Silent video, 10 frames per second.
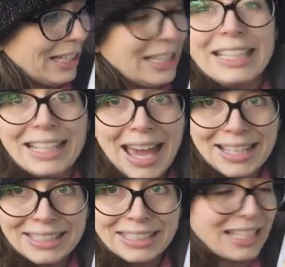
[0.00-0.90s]

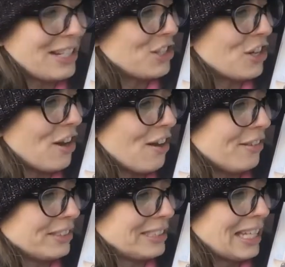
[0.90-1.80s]
"Yes," said
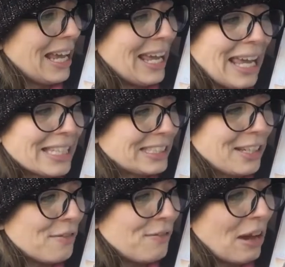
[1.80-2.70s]
Charles, "it's
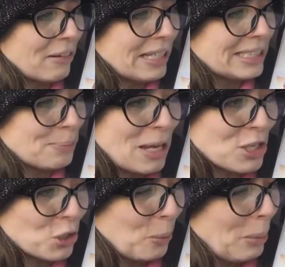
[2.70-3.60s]
a very
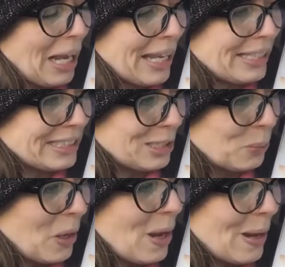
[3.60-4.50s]
special place to
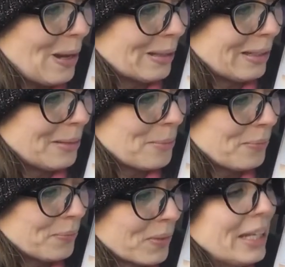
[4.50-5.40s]
work."
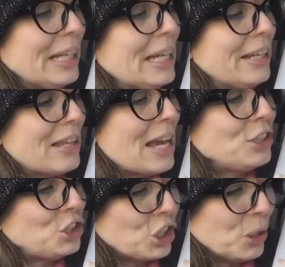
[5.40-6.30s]
He
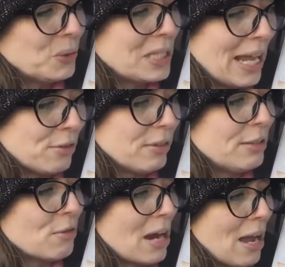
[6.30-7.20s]
then showed Henry
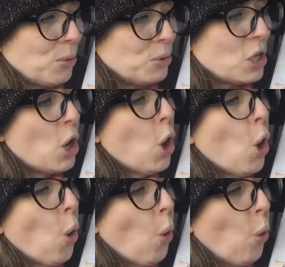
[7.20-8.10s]
round
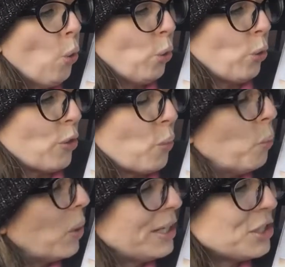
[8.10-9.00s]
all the
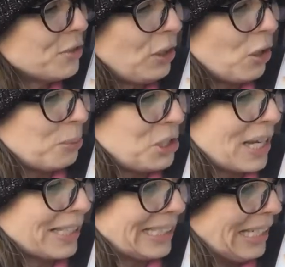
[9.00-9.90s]
wonderful
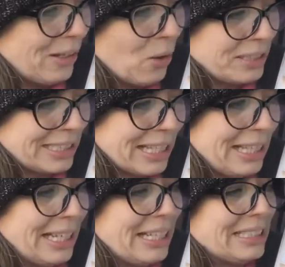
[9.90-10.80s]
objects he got to
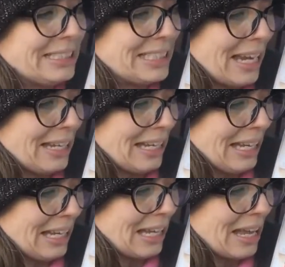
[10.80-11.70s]
clean
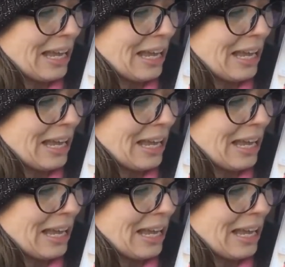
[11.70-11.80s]
daily.